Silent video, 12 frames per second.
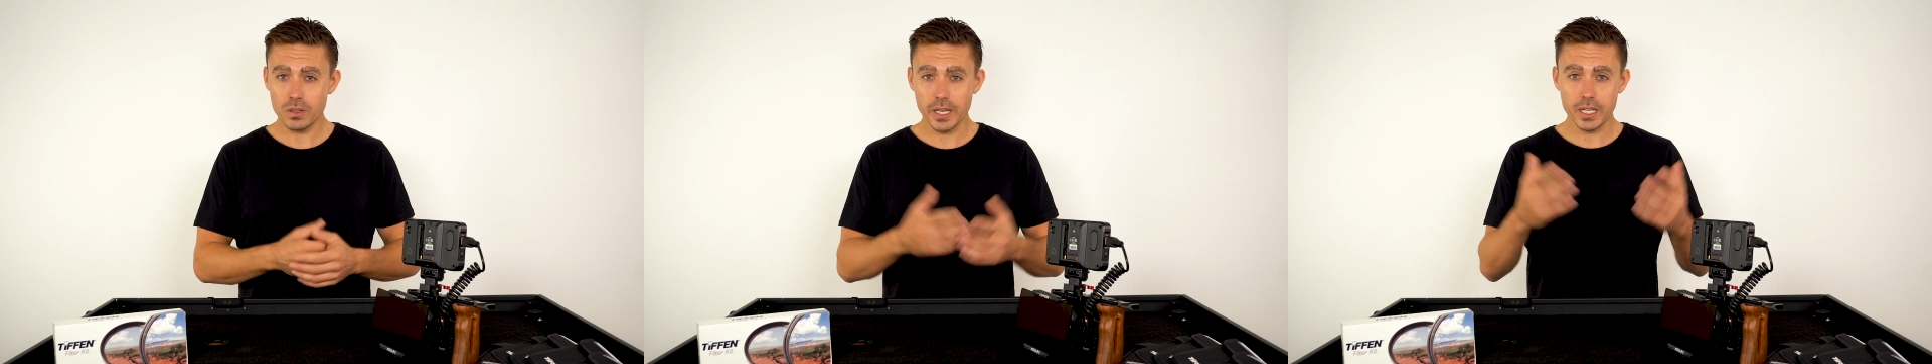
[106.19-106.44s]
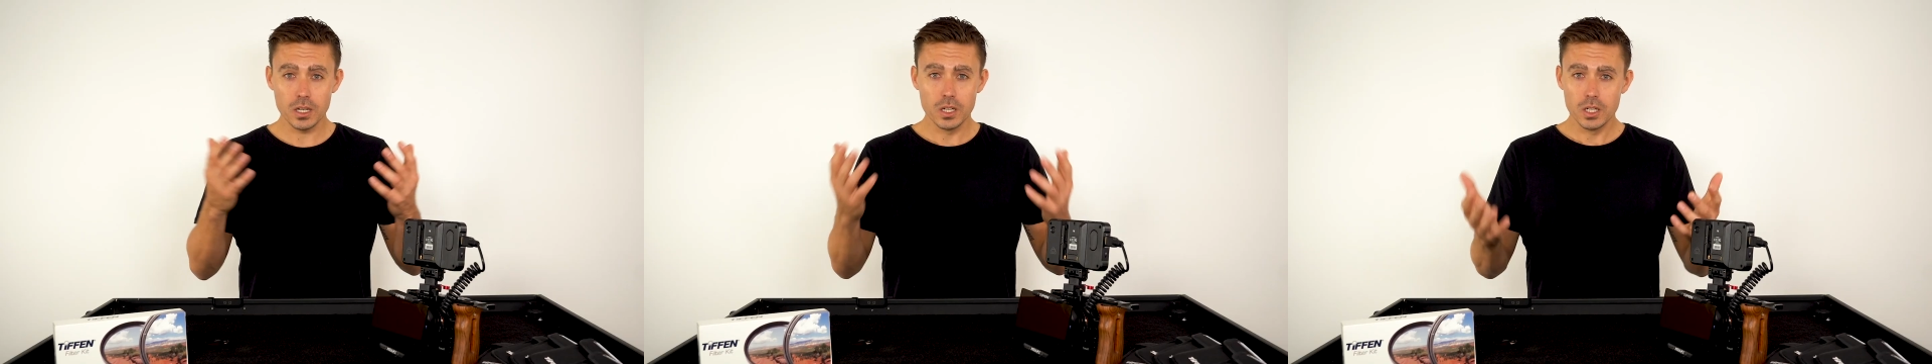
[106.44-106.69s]

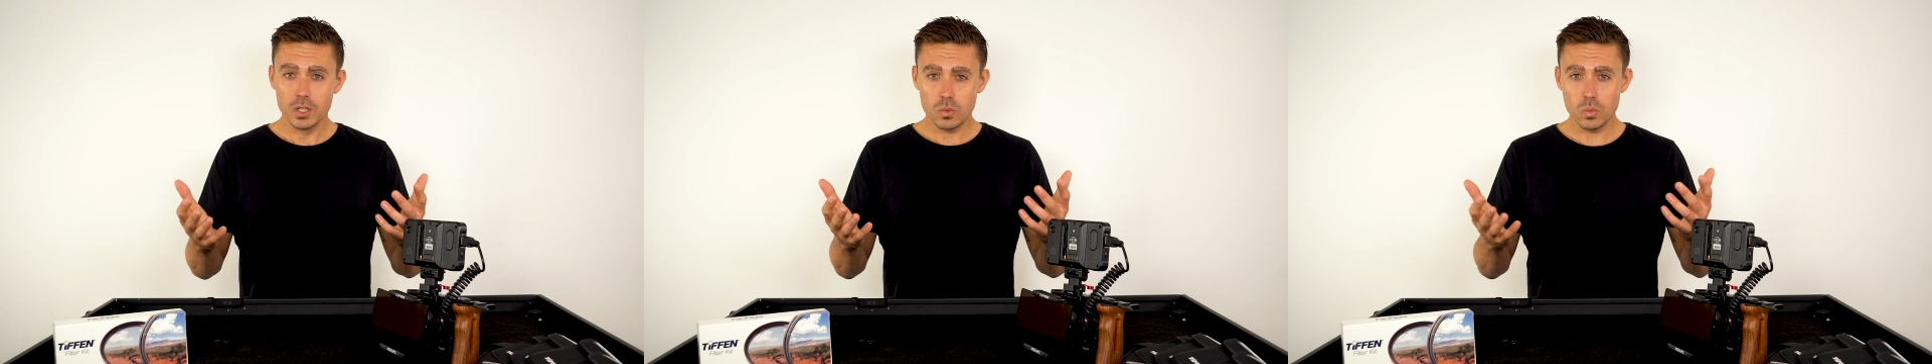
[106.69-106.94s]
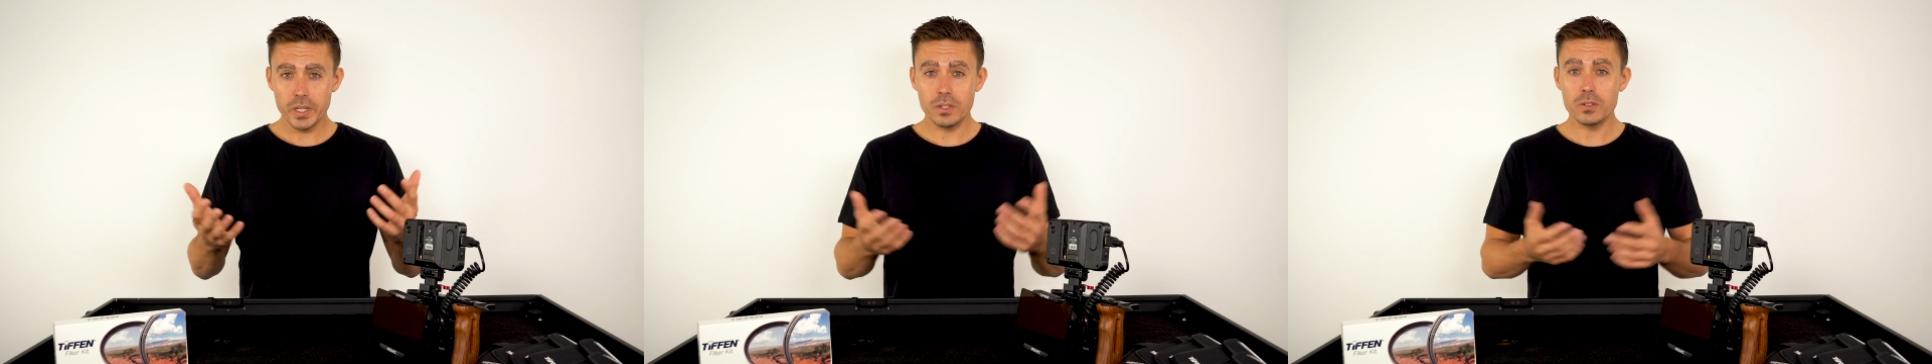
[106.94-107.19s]
like
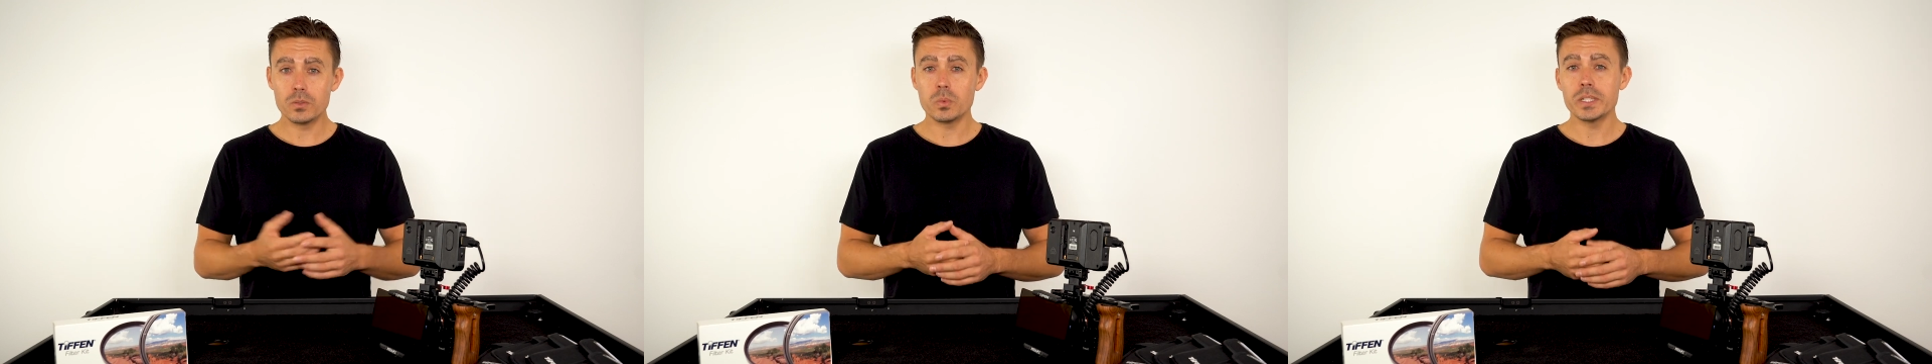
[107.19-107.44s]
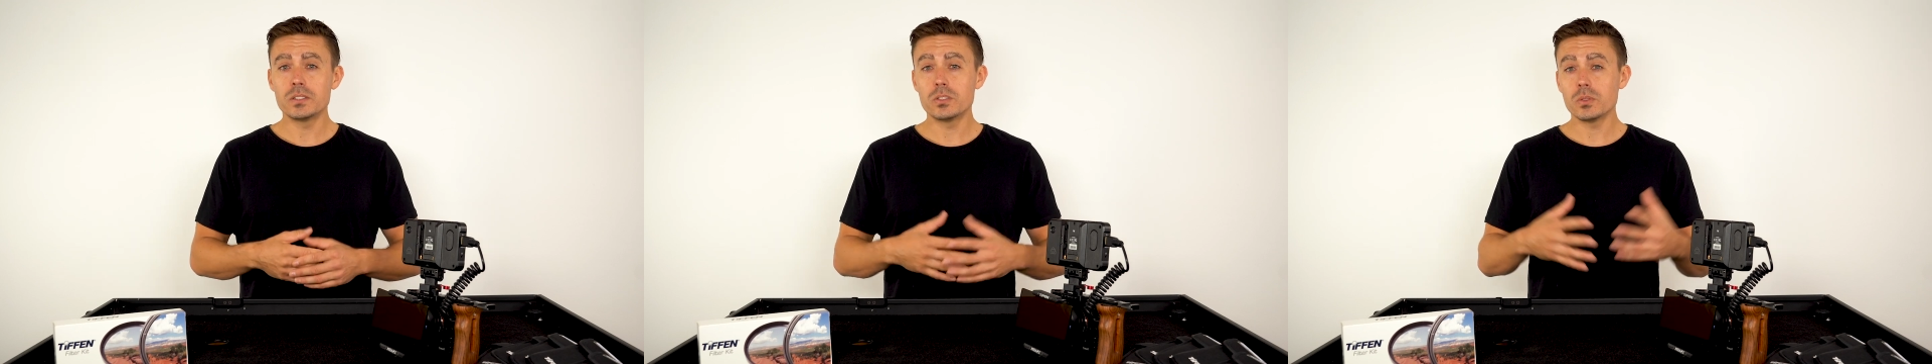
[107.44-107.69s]
we use,
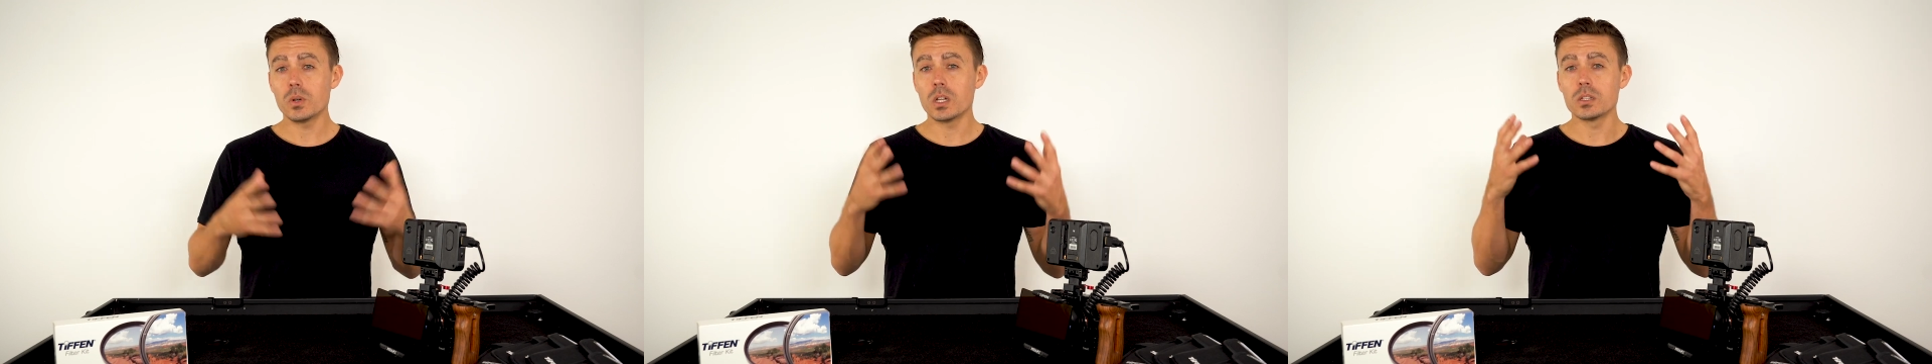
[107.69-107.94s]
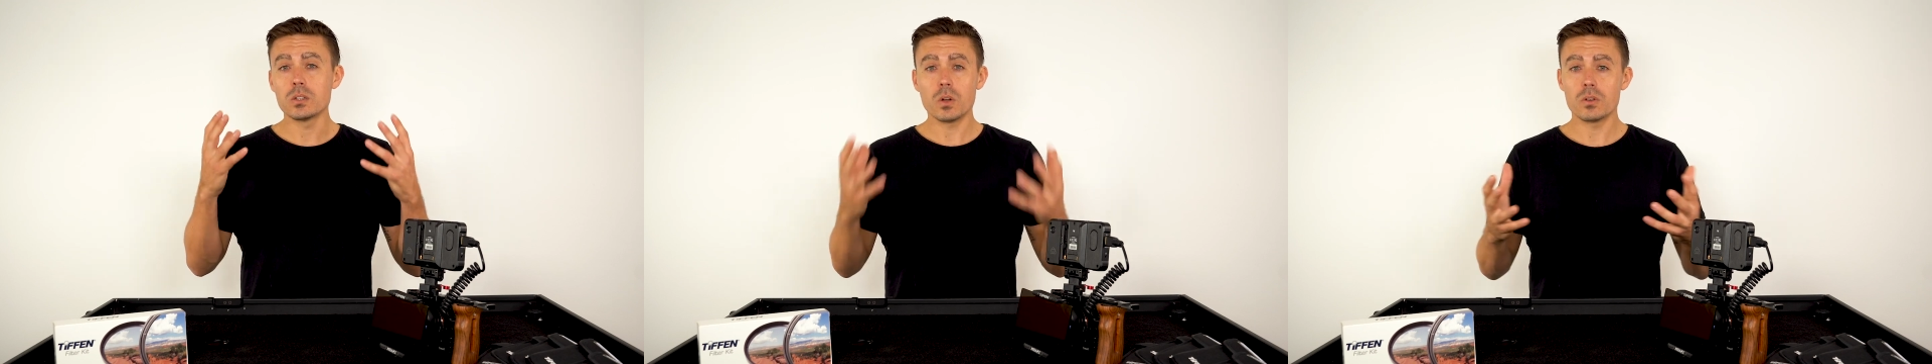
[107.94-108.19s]
we do a
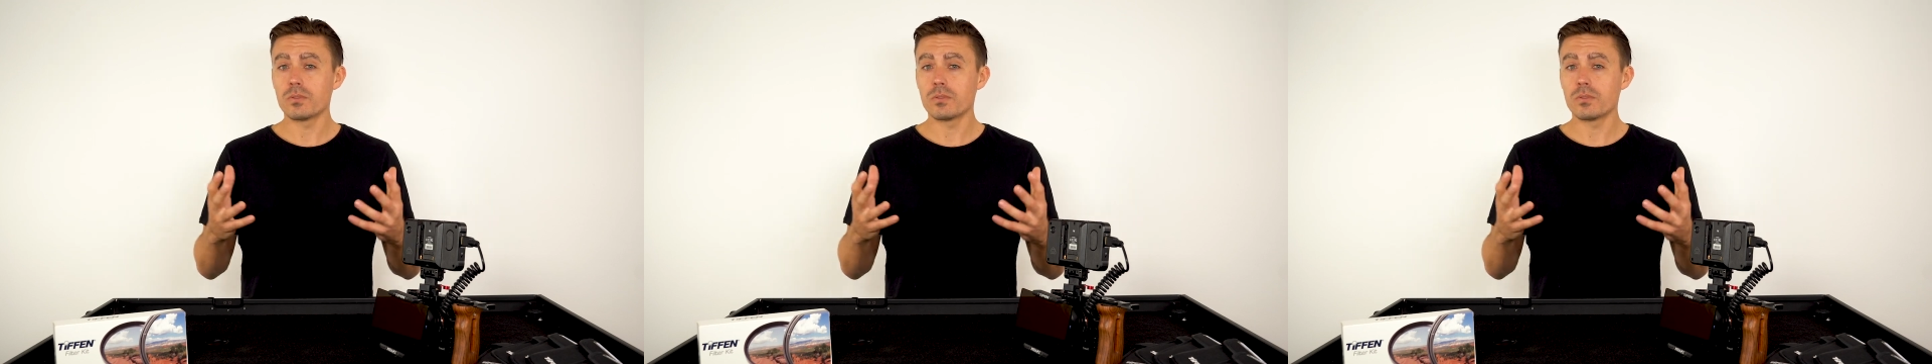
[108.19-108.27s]
lot